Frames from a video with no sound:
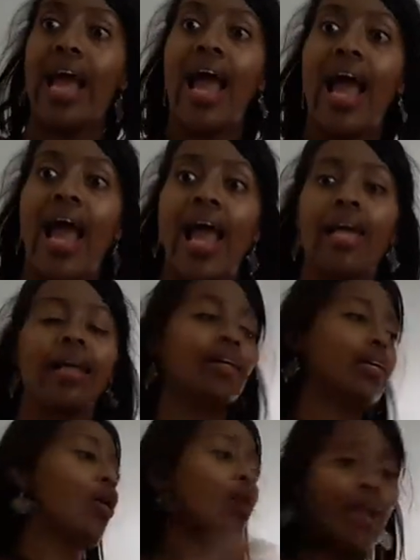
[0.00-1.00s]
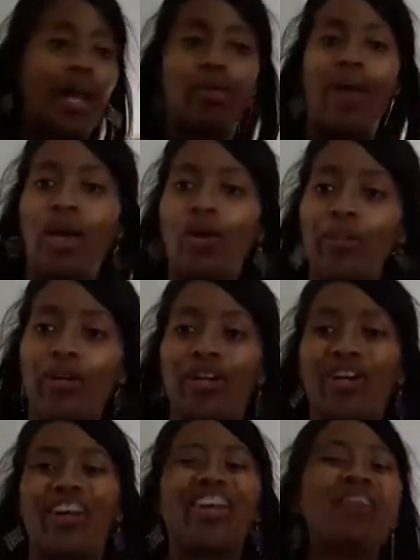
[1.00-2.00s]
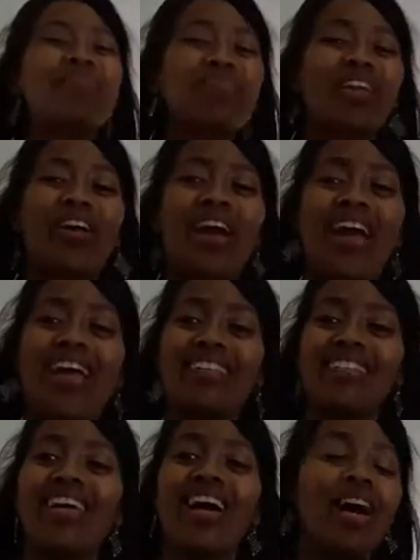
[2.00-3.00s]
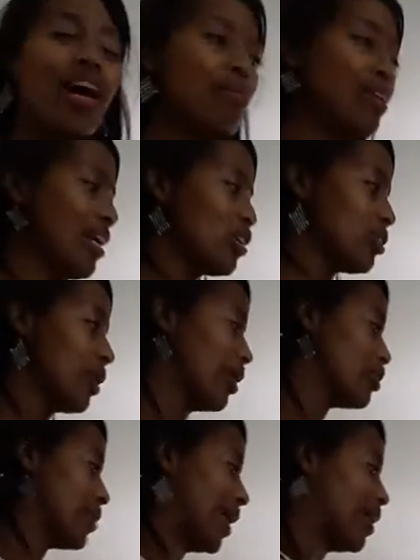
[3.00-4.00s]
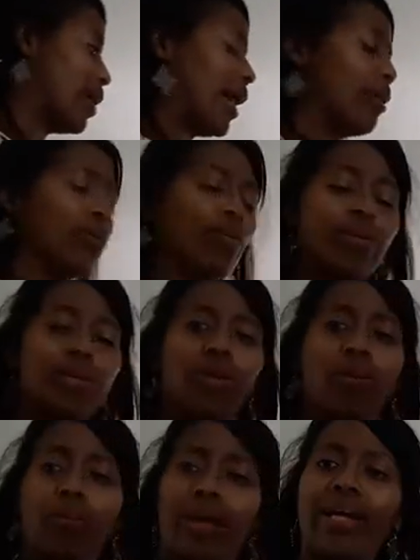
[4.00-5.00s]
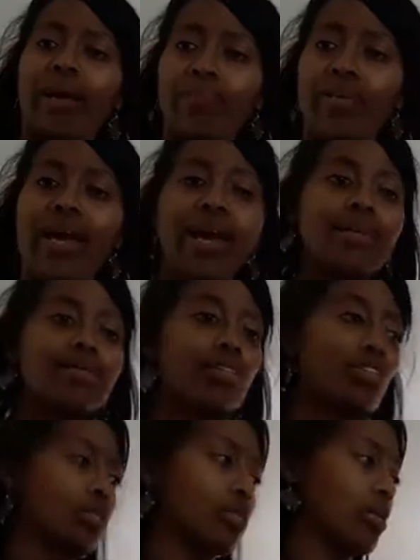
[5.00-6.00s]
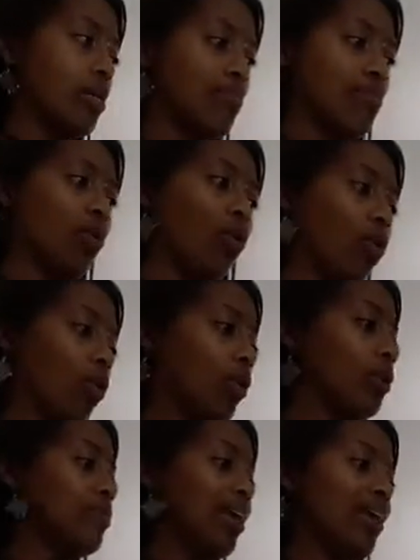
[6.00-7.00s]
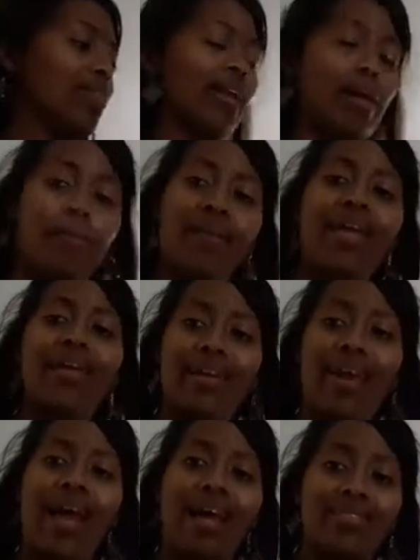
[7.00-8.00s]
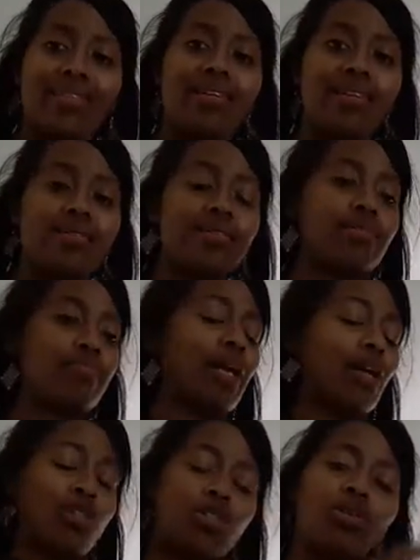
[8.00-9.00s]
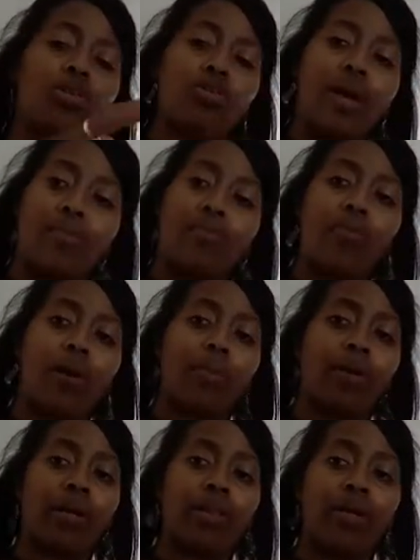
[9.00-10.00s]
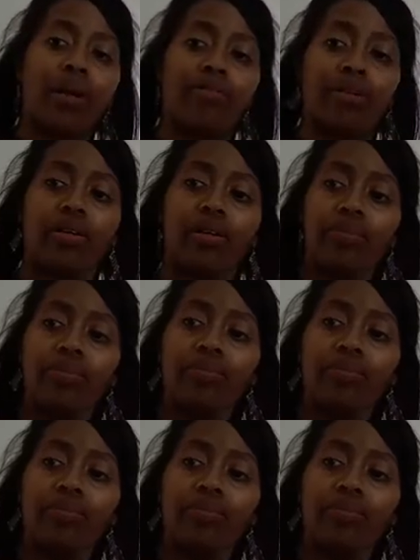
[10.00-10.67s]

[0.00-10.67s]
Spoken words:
Yay. Oh yeah, crack open your eggs. And I show you how to do that. I don't, break up the eggs. I just keep them whole, and then I bake it as is. But I'll show you right before I put it in the oven.